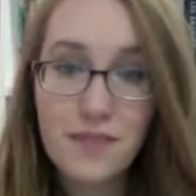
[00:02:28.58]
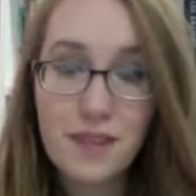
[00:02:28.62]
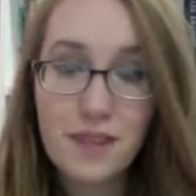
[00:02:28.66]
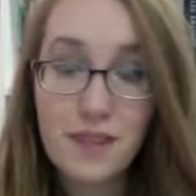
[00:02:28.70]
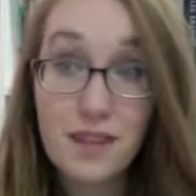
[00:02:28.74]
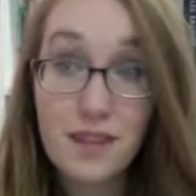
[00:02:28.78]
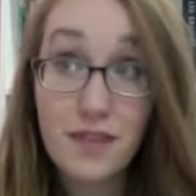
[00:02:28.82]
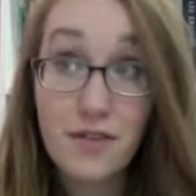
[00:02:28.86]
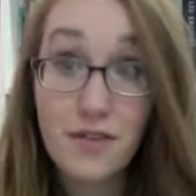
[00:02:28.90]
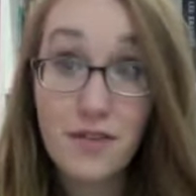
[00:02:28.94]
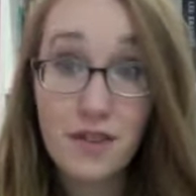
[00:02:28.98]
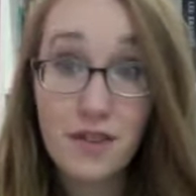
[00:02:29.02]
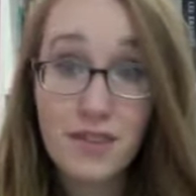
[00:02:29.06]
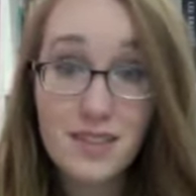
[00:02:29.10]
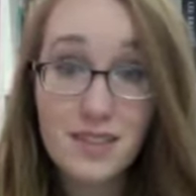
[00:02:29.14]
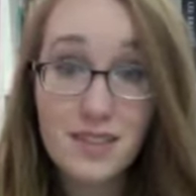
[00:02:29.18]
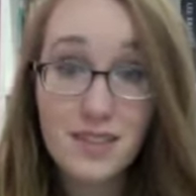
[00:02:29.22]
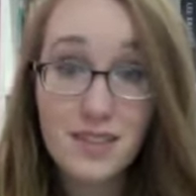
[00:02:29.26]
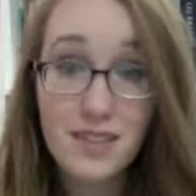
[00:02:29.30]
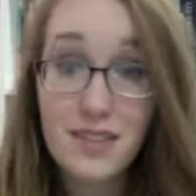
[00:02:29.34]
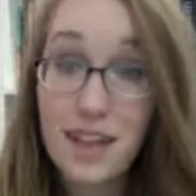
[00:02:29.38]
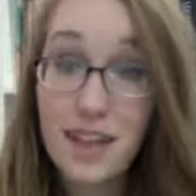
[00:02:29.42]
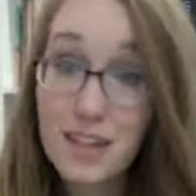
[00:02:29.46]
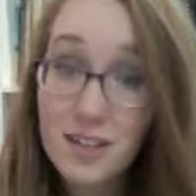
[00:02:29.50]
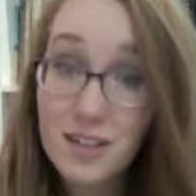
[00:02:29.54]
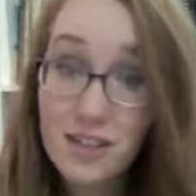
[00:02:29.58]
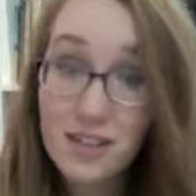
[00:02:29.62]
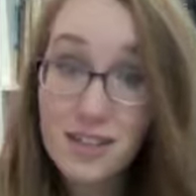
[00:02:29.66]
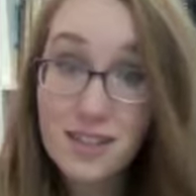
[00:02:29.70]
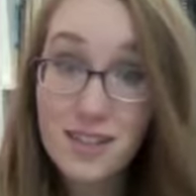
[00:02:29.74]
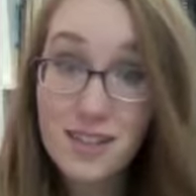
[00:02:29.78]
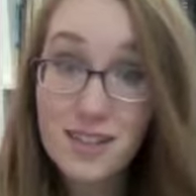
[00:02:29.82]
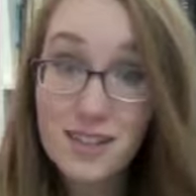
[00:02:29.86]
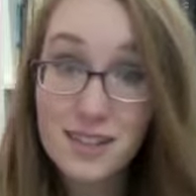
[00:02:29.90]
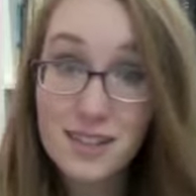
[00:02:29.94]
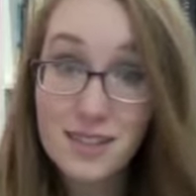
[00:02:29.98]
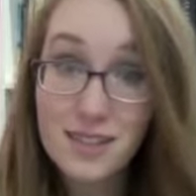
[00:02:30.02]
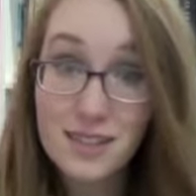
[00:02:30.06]
the Frick's collection,
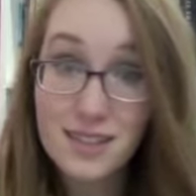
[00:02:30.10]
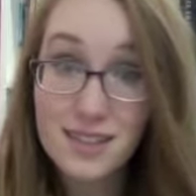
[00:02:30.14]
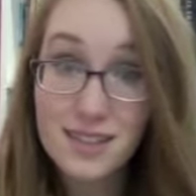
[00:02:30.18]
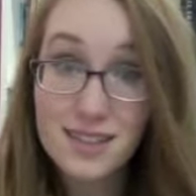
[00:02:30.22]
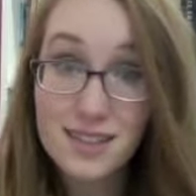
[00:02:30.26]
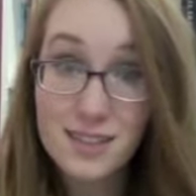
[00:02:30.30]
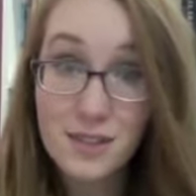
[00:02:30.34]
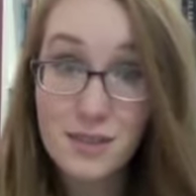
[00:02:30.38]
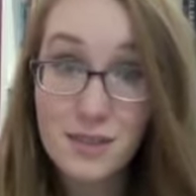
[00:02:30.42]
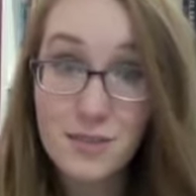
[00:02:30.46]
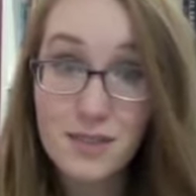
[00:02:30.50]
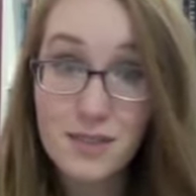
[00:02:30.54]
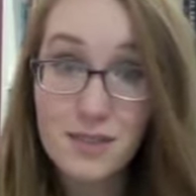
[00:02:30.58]
is considerably